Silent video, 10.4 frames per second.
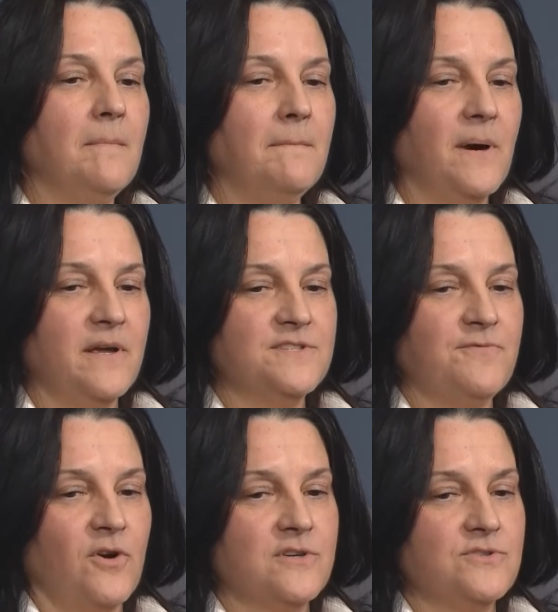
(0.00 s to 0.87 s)
But as
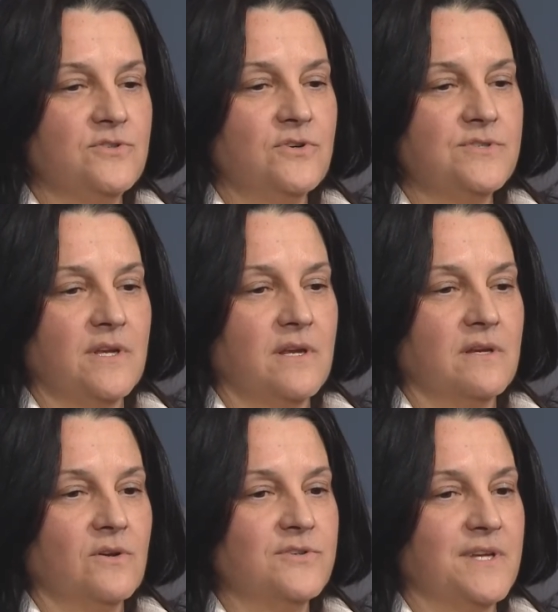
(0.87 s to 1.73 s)
far as
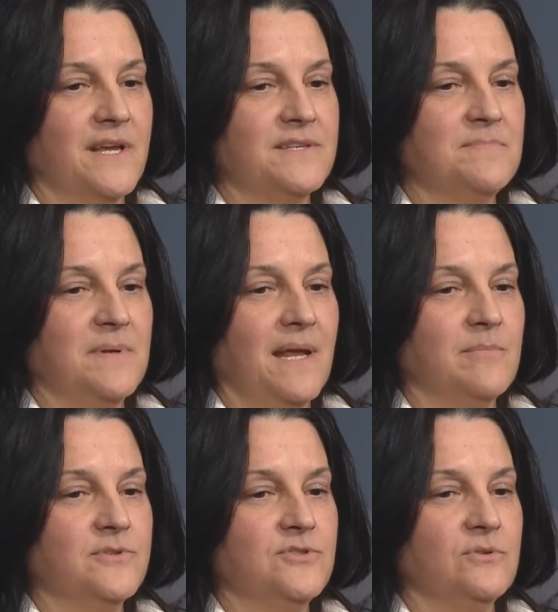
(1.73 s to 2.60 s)
nursing has been
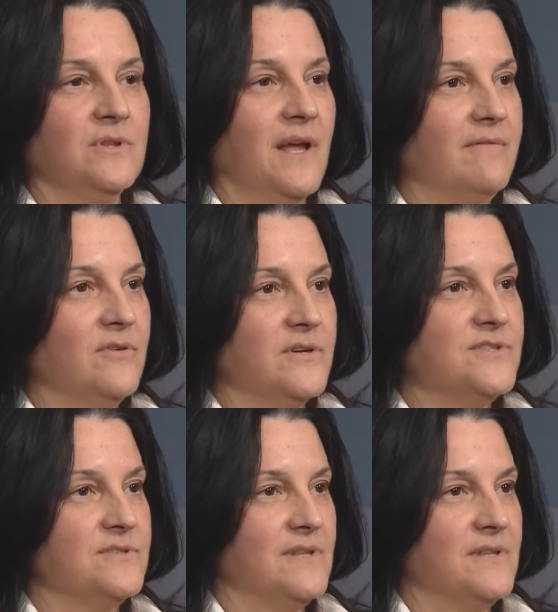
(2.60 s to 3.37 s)
able to leverage